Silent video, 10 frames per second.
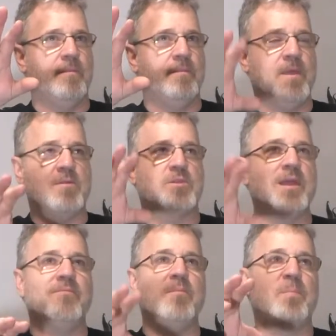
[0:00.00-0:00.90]
There's
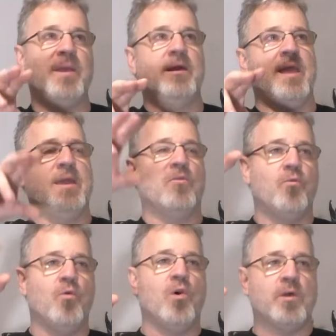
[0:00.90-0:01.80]
never been a
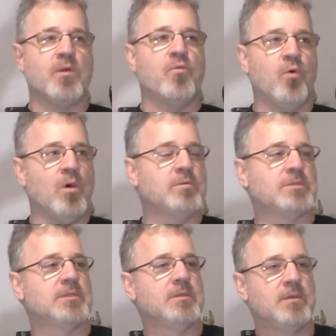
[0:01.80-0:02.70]

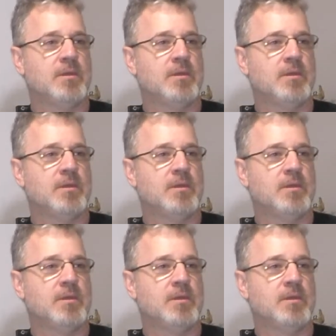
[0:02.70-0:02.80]
quote-unquote